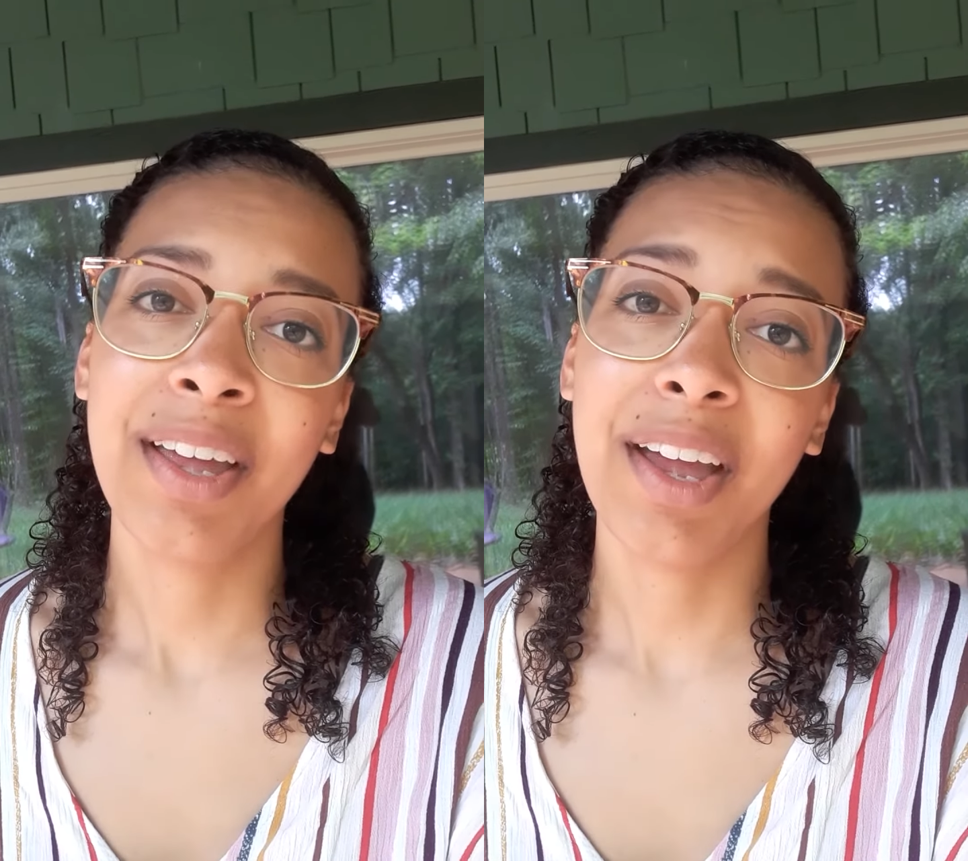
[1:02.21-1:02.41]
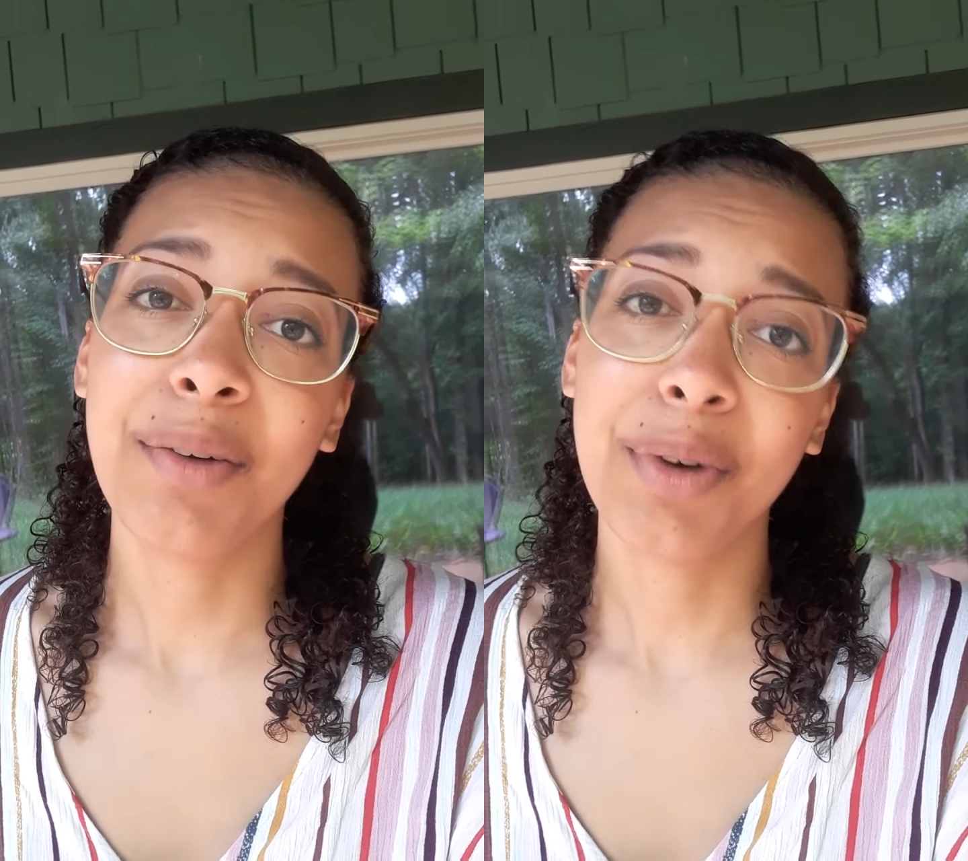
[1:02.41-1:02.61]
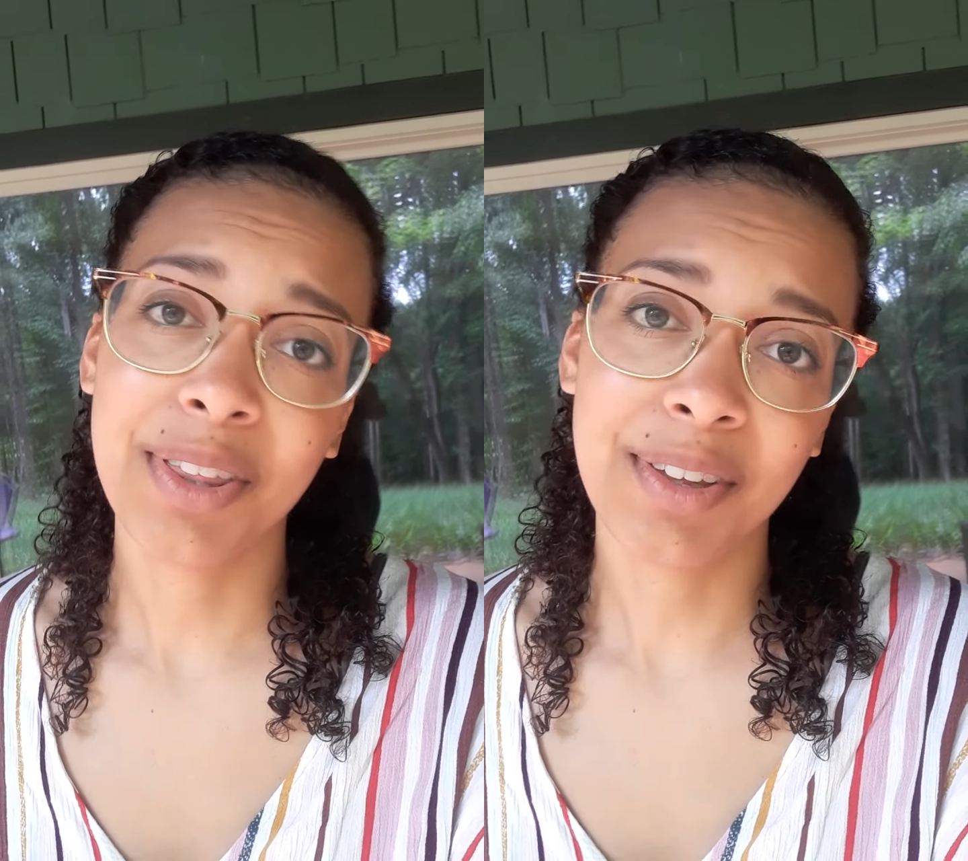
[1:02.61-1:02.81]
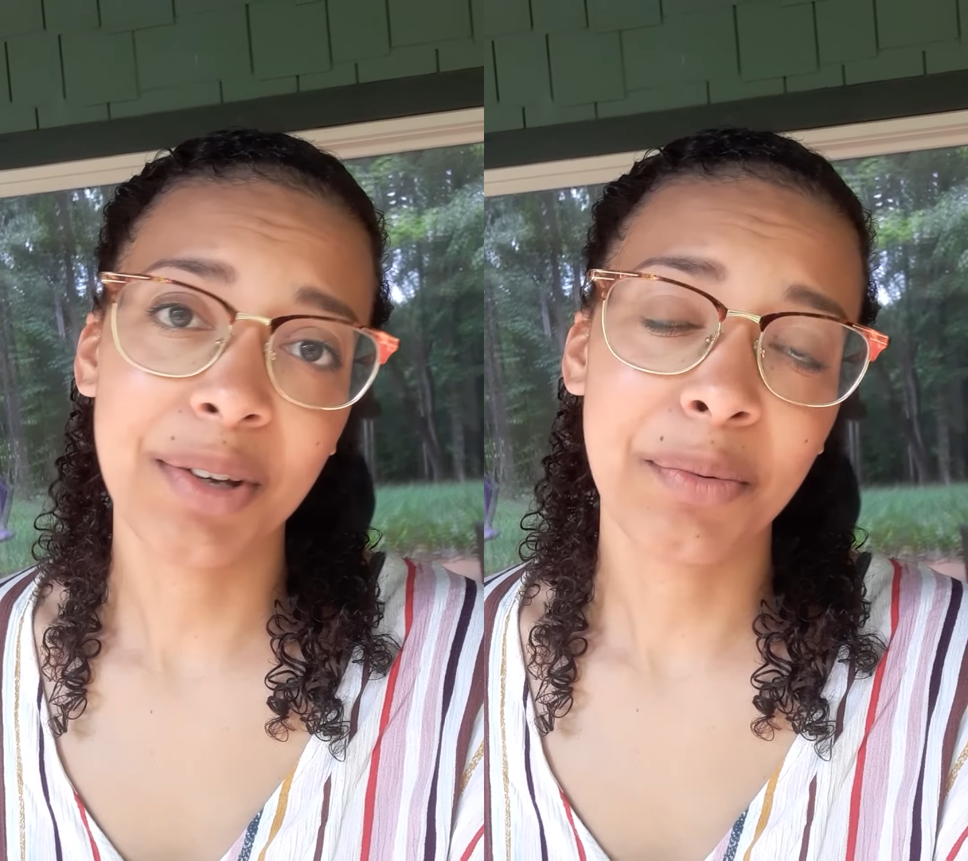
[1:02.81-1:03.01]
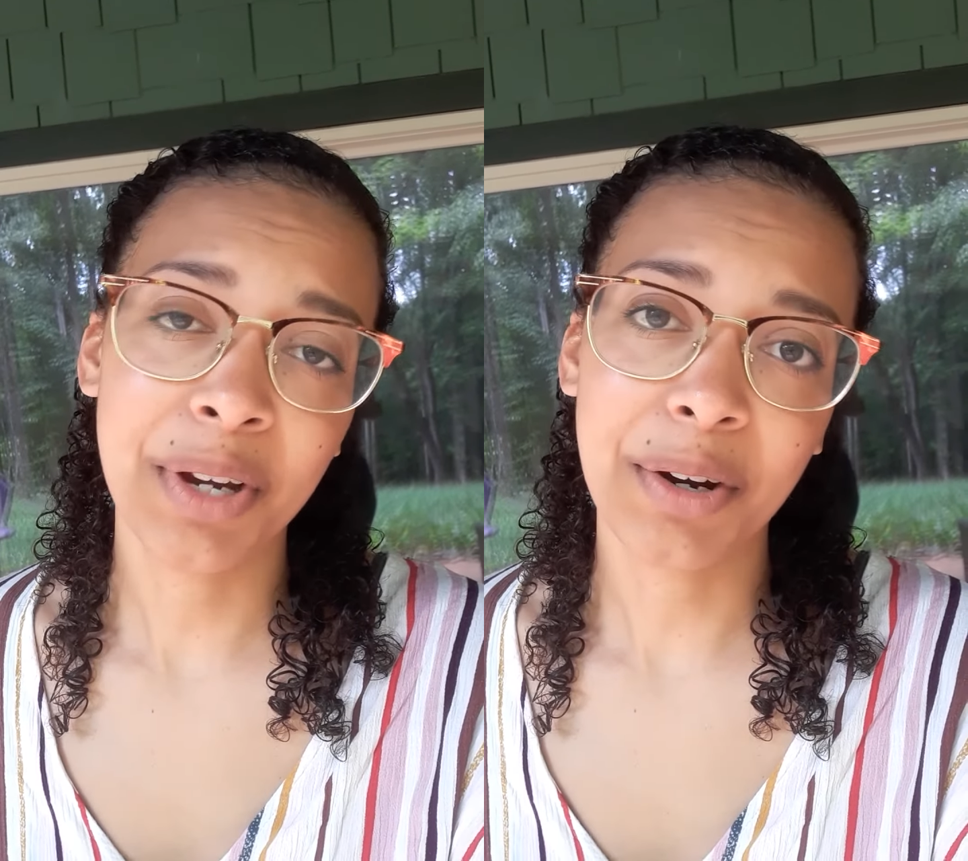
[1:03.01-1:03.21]
And with
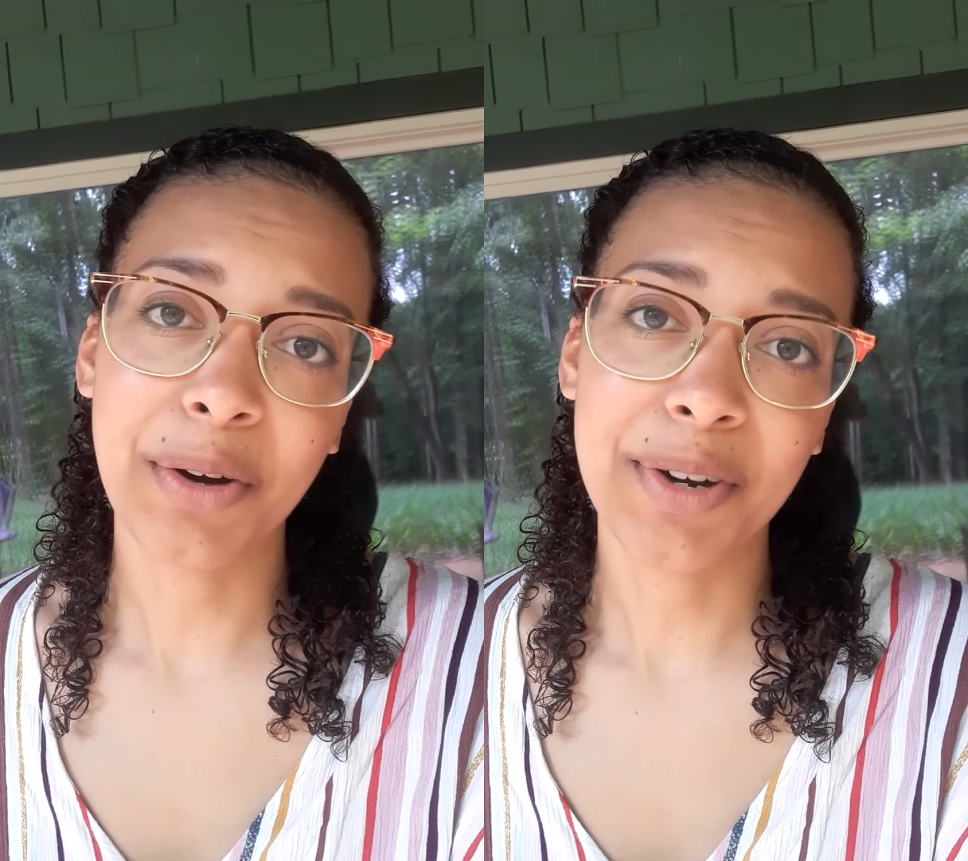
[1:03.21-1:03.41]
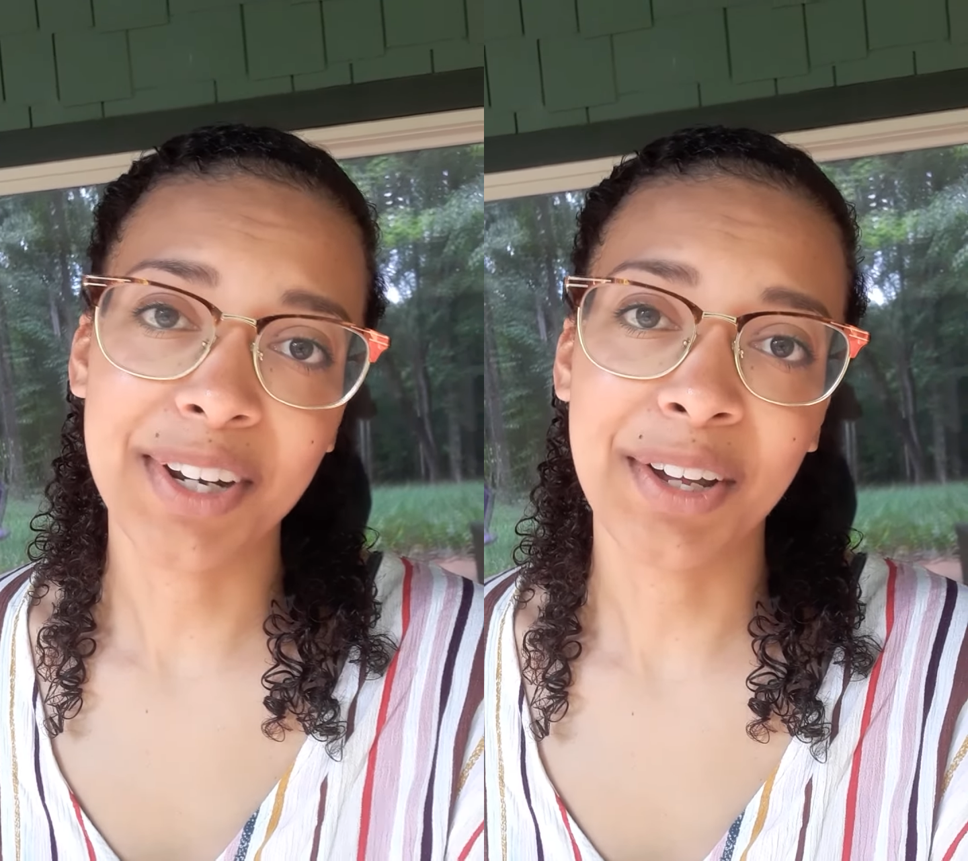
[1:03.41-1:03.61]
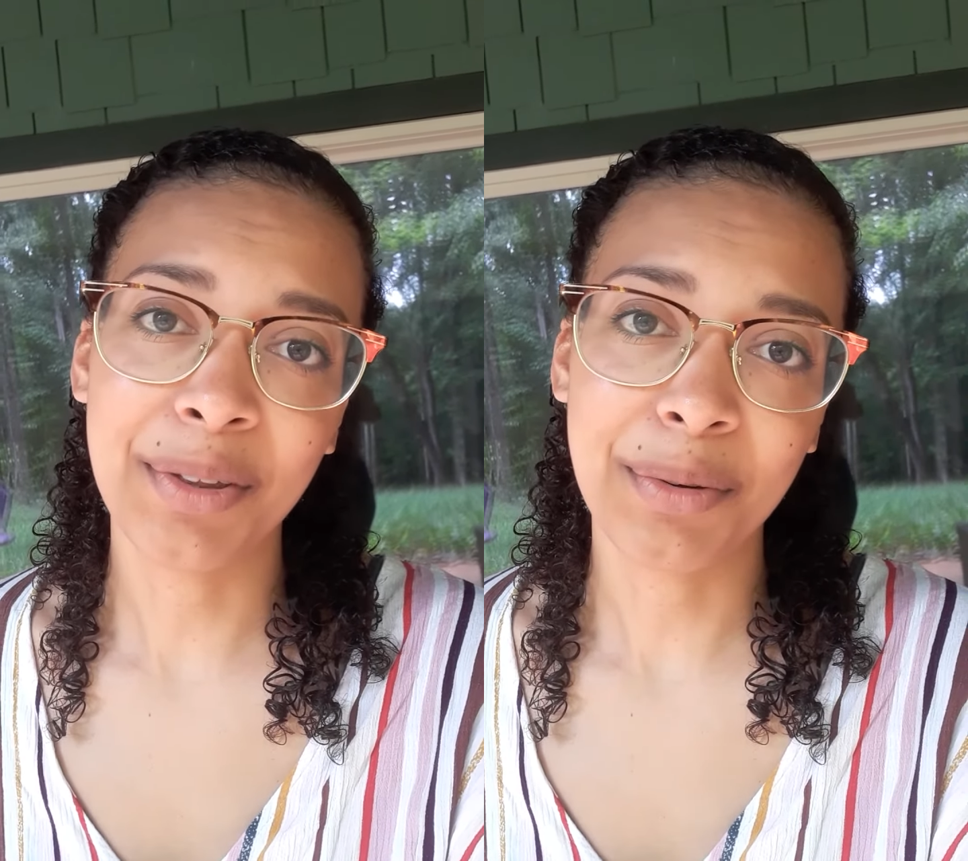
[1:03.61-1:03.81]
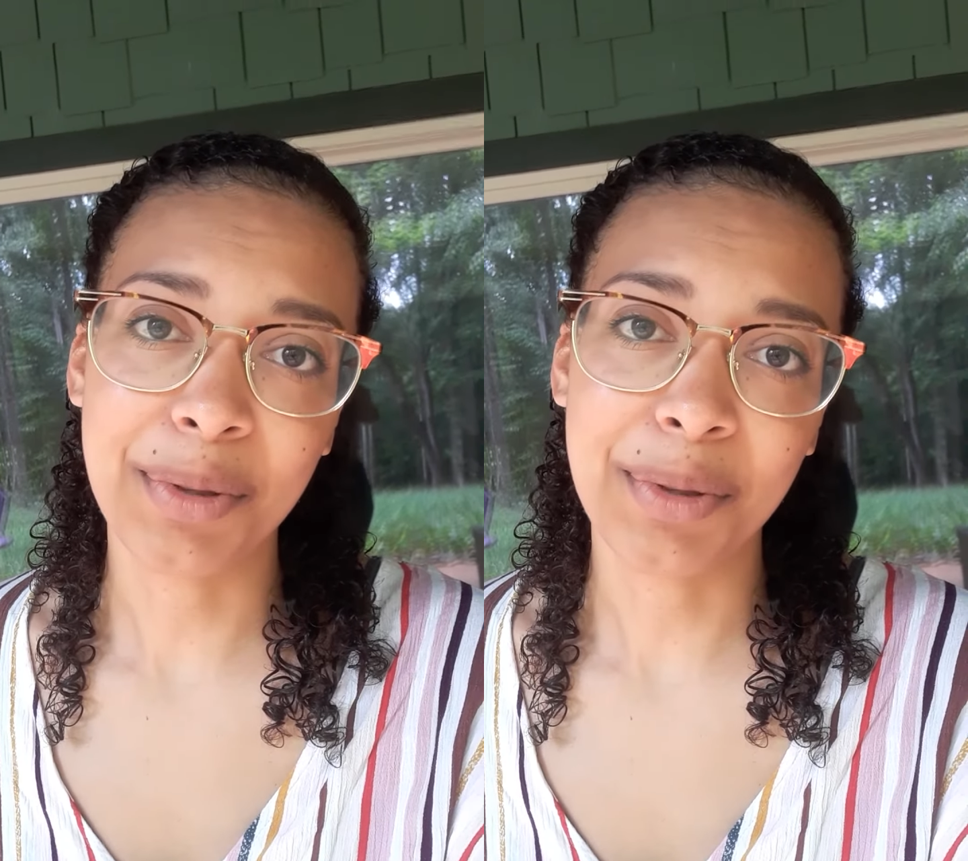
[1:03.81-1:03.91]
it, we are going to get through